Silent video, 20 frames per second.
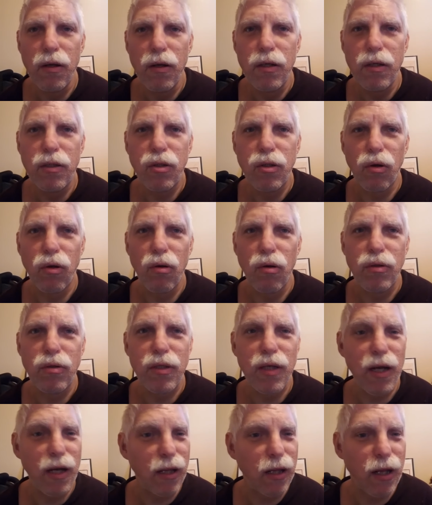So you
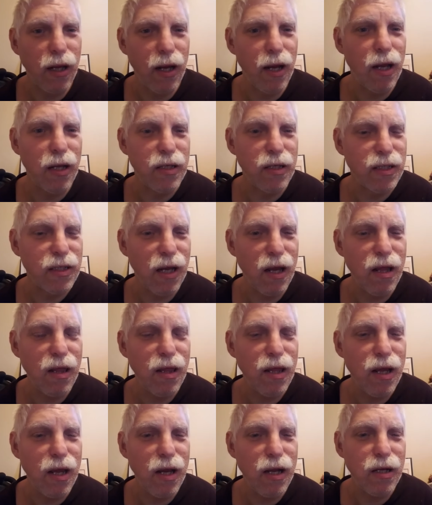take, again, the same
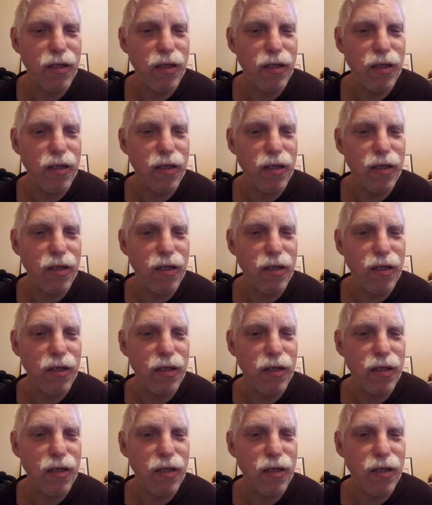thing,